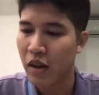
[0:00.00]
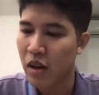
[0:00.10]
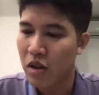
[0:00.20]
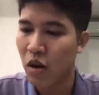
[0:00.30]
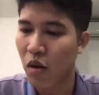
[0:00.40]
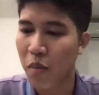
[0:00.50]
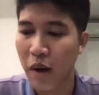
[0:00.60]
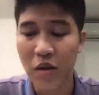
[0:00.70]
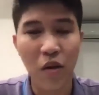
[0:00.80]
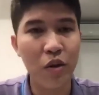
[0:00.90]
So
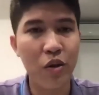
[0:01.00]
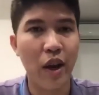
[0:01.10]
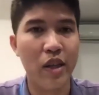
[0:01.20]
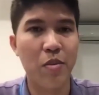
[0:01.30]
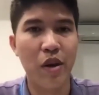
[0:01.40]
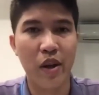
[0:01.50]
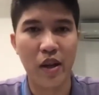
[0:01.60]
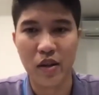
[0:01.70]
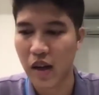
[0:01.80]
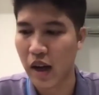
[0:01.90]
based on your
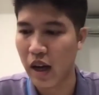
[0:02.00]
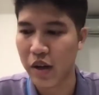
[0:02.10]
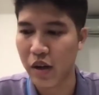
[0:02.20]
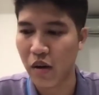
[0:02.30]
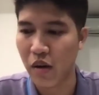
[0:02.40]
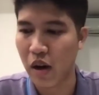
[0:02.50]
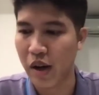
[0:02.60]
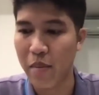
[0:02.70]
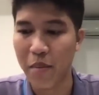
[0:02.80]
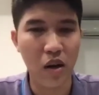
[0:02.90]
experience and a
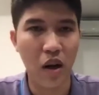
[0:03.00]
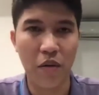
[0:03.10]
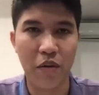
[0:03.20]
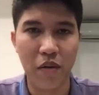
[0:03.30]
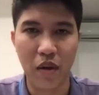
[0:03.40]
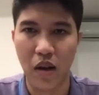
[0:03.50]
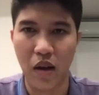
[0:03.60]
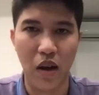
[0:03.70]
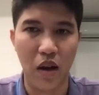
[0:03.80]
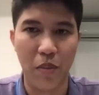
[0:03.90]
number of
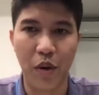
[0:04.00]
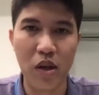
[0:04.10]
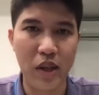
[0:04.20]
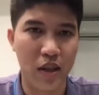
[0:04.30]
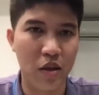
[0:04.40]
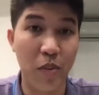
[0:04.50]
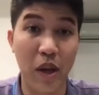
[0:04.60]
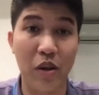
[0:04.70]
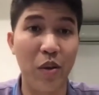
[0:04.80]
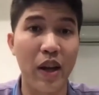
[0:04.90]
projects you've
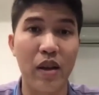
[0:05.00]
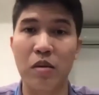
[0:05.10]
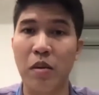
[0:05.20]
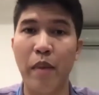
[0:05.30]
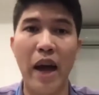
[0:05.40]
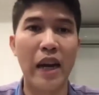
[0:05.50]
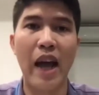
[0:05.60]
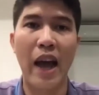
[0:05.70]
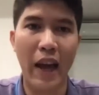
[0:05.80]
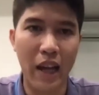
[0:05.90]
been doing, mainly
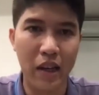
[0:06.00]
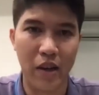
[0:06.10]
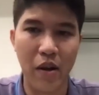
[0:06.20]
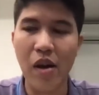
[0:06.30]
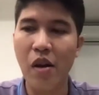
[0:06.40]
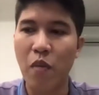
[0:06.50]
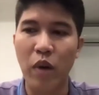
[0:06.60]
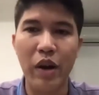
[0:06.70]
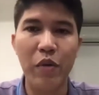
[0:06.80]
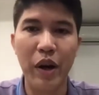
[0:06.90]
handy,
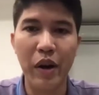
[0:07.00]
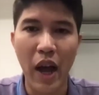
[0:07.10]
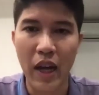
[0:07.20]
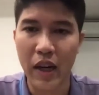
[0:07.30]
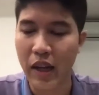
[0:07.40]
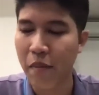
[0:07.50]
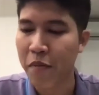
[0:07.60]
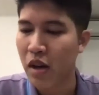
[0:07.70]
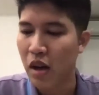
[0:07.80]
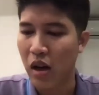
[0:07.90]
very handy,
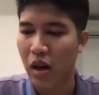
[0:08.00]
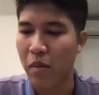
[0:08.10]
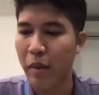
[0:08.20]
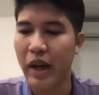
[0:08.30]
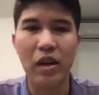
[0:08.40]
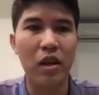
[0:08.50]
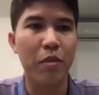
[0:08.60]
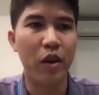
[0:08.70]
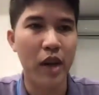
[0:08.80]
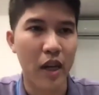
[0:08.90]
making the
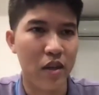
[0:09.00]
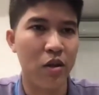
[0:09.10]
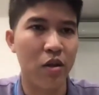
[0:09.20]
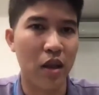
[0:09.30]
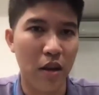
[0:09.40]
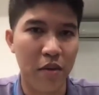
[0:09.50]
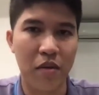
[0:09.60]
product yourself,